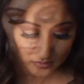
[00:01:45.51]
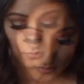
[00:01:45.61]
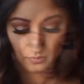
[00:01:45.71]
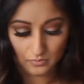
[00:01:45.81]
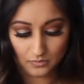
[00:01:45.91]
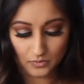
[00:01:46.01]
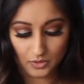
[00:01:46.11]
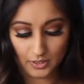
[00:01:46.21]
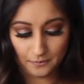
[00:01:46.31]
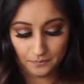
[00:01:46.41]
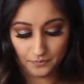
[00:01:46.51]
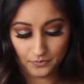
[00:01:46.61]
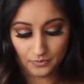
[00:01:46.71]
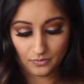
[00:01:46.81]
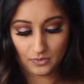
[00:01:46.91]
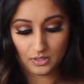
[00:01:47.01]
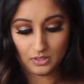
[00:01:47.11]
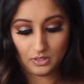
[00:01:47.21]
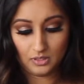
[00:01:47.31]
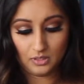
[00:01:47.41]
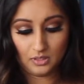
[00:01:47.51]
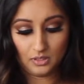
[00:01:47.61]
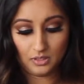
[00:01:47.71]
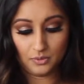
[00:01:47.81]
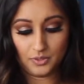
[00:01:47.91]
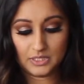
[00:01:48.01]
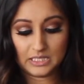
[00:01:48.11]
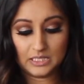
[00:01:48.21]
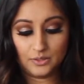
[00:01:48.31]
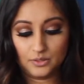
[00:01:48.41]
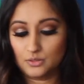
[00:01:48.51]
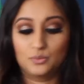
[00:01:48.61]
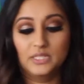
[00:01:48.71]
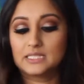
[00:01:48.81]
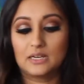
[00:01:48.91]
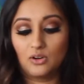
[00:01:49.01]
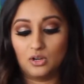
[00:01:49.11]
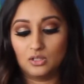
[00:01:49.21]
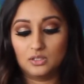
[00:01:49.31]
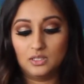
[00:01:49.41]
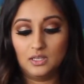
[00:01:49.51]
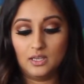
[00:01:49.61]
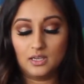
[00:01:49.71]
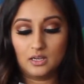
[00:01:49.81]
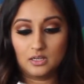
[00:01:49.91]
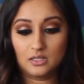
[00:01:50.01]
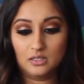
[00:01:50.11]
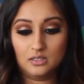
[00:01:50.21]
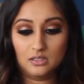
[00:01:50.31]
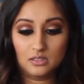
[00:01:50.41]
Okay. Let's squeeze out all of the air